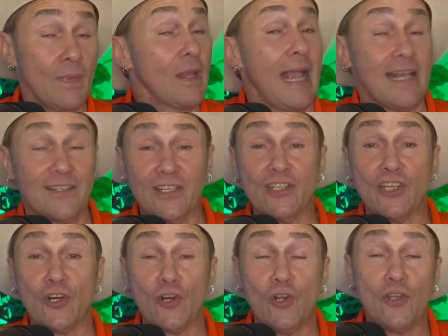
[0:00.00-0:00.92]
As I
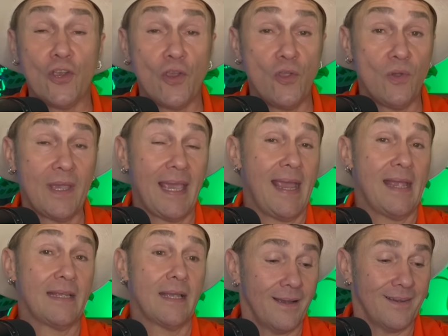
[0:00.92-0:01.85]
said earlier, you
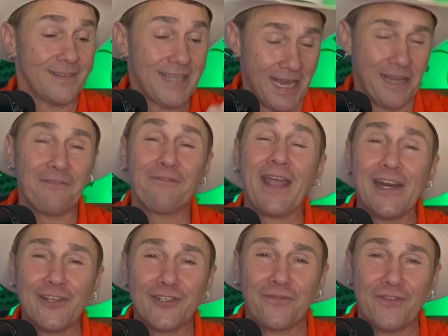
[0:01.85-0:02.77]
can't take
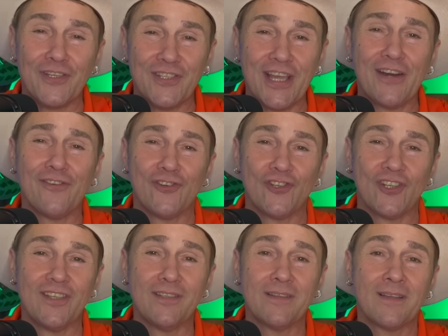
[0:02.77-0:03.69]
advantage of these
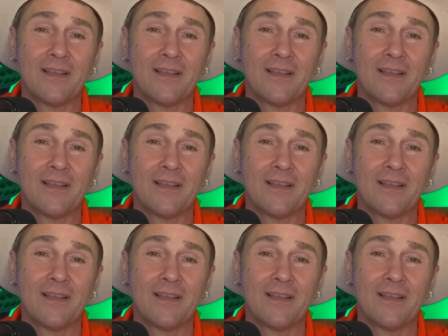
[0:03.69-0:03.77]
energies